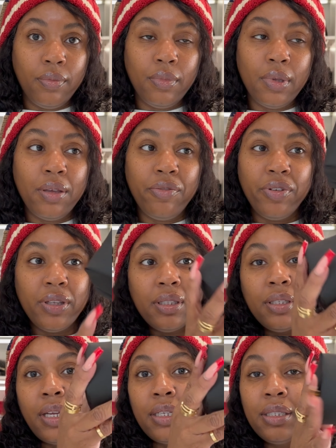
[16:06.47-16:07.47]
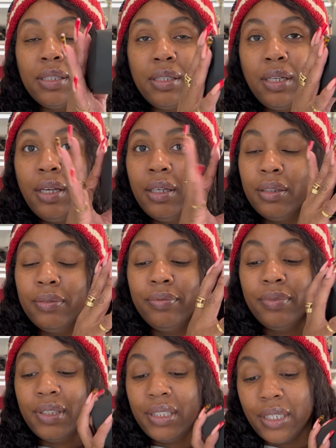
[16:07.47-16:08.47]
It fits nice and snug.
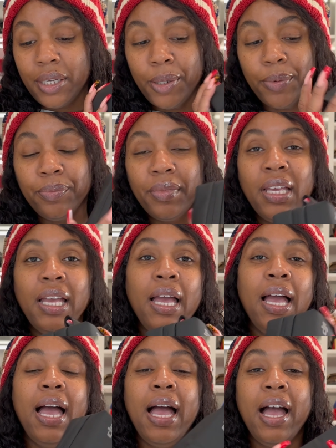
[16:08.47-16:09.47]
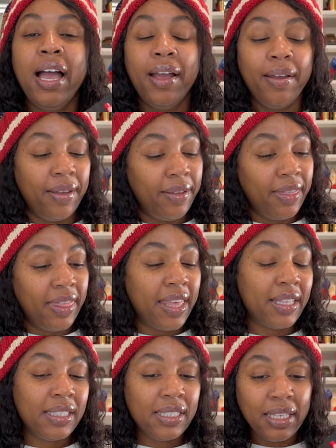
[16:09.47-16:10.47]
So
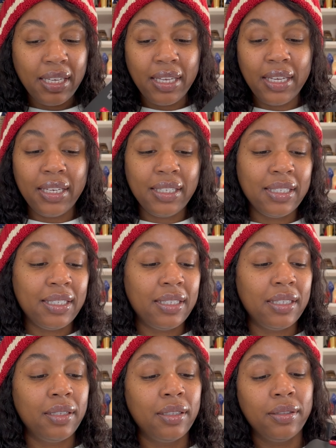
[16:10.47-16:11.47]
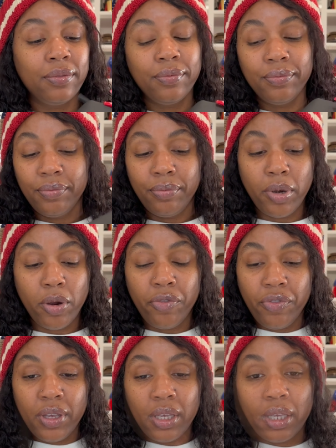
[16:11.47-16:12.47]
that's it.
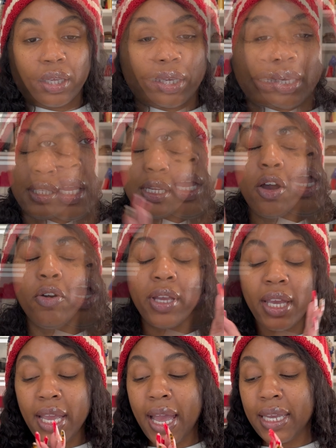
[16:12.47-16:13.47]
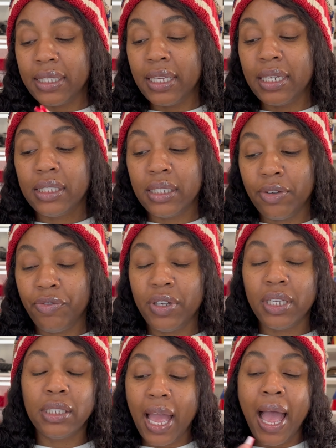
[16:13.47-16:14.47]
Perfect. Okay, guys, that is it for
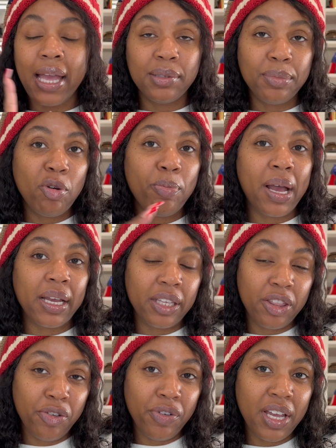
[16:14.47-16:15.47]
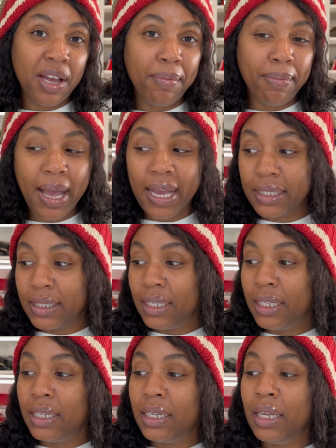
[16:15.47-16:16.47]
this Osmo Pocket 3
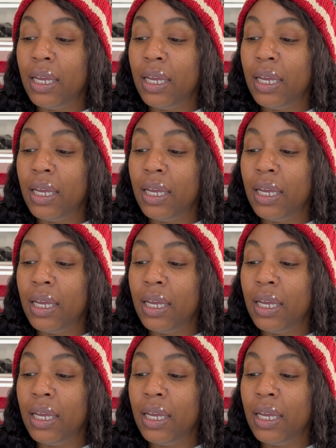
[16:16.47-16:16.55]
unboxing.